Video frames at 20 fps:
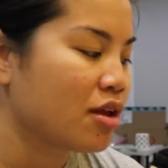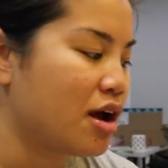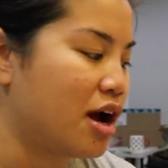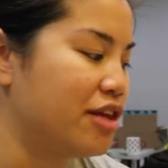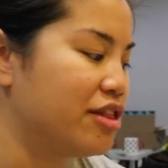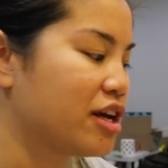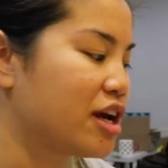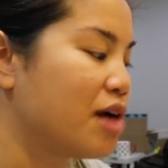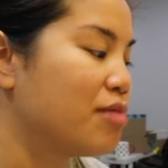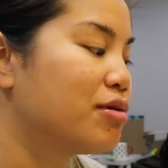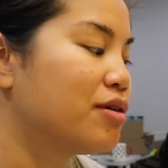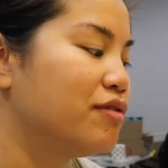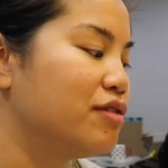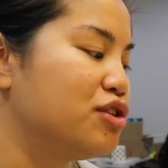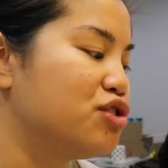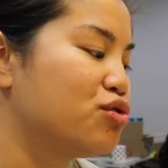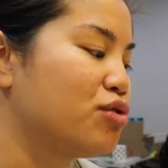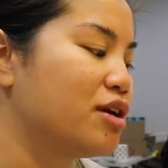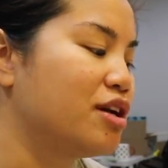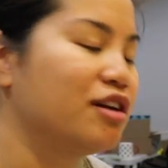I think I would have
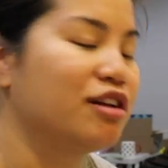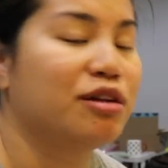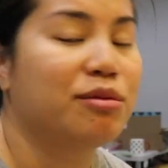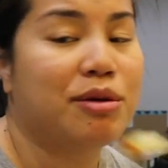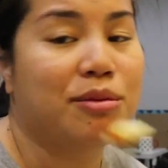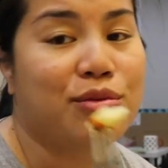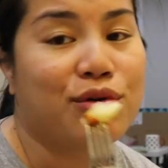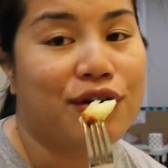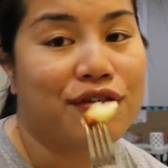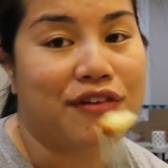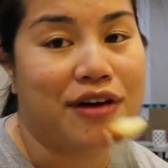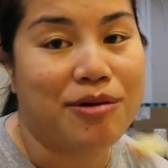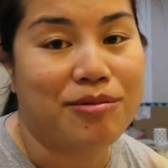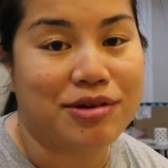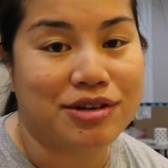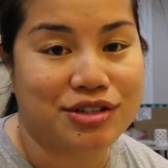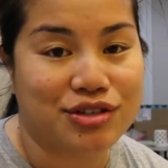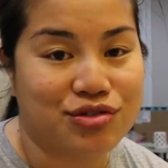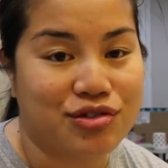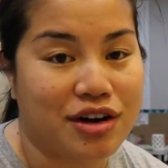enjoyed it a little bit more if I
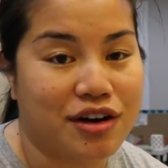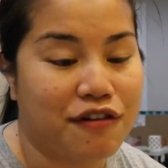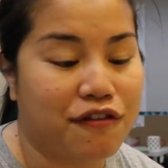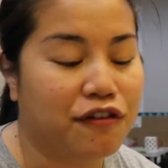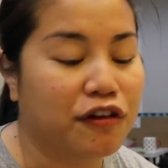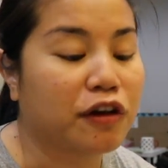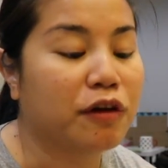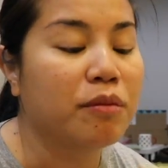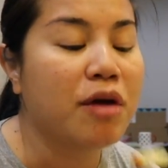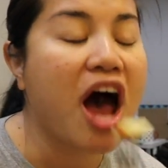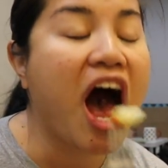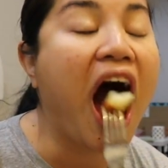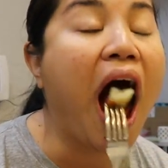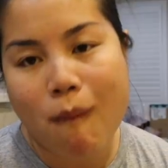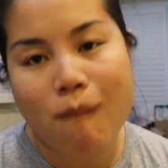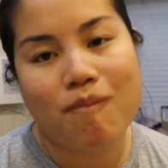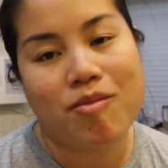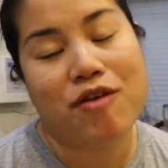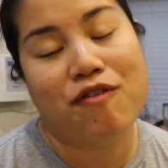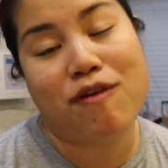wasn't trying to film,
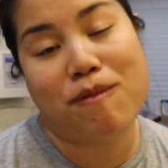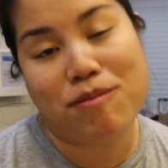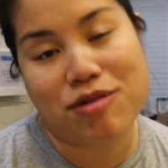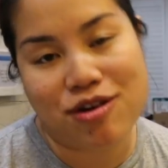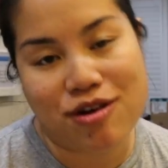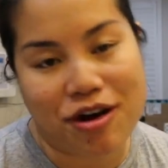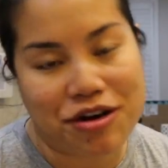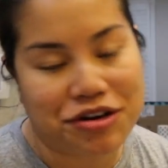if I'm being